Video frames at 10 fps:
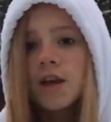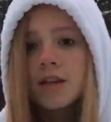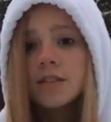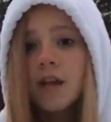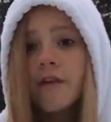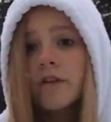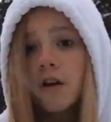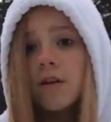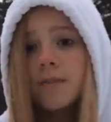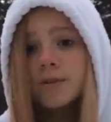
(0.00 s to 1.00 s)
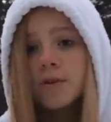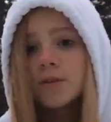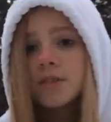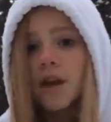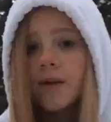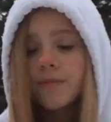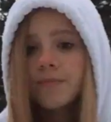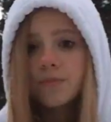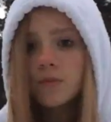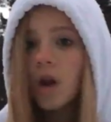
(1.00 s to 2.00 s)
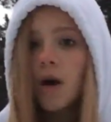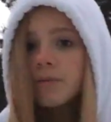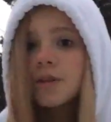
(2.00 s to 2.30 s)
Instead of going up to them and saying, nope,